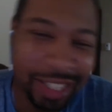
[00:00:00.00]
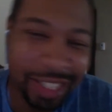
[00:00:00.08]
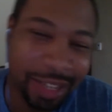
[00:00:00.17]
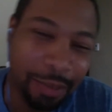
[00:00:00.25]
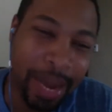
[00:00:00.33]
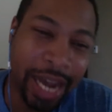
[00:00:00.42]

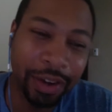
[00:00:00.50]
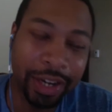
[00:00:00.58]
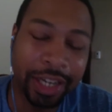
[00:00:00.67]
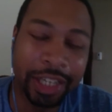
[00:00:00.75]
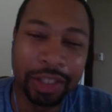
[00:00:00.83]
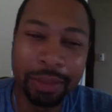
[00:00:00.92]
mild
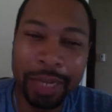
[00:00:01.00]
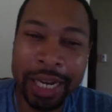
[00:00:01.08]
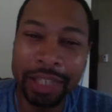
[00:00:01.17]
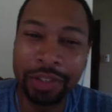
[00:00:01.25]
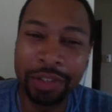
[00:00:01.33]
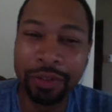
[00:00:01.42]
country, but
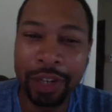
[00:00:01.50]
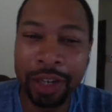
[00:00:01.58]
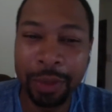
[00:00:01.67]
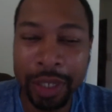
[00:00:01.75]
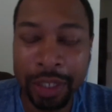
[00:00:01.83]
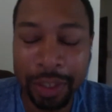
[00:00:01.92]
not too
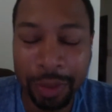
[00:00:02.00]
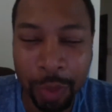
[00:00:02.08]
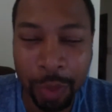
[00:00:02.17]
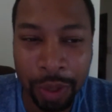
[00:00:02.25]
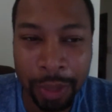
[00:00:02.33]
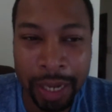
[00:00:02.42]
far where
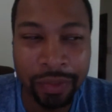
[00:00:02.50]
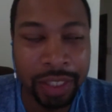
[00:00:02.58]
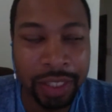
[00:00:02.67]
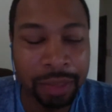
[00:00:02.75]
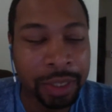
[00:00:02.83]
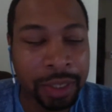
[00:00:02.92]
won't nobody
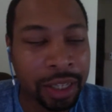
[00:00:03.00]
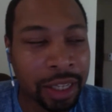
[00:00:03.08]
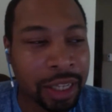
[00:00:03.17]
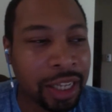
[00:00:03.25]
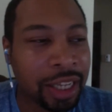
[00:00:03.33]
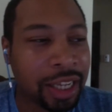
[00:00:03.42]
visit me.
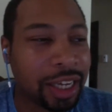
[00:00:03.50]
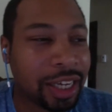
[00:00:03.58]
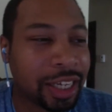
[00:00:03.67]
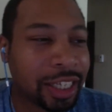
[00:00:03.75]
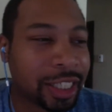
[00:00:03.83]
Uh,